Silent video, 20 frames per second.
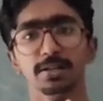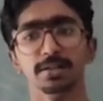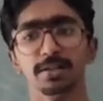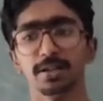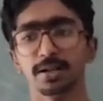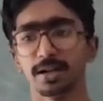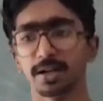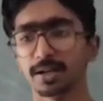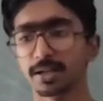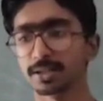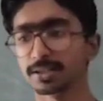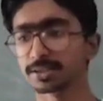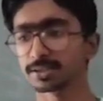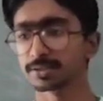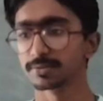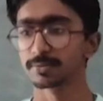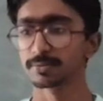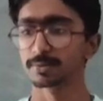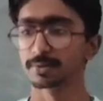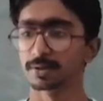The rudders,
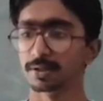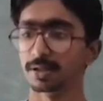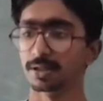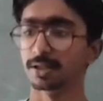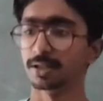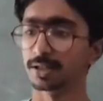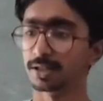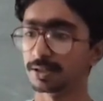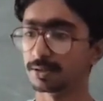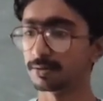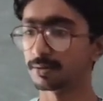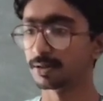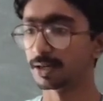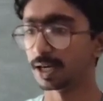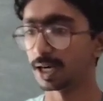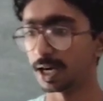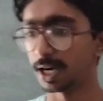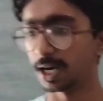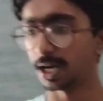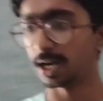
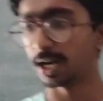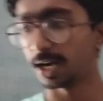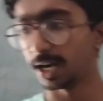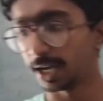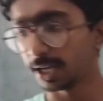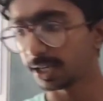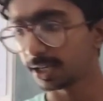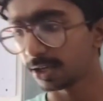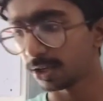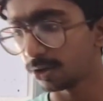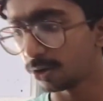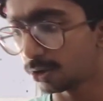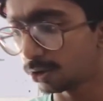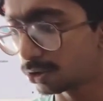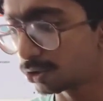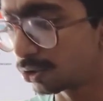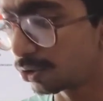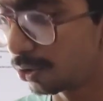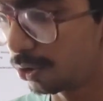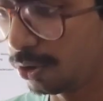I
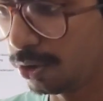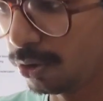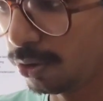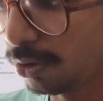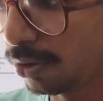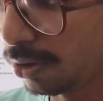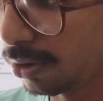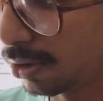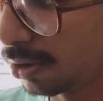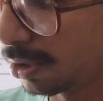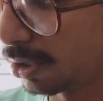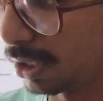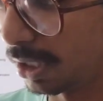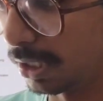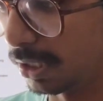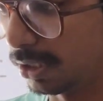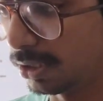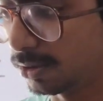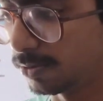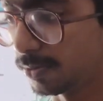cannot show you
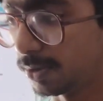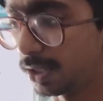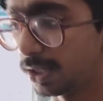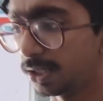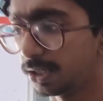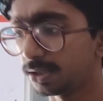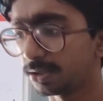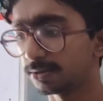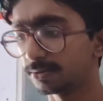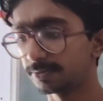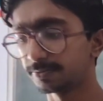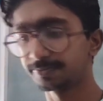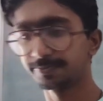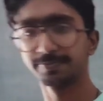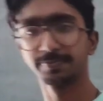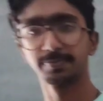rudders, but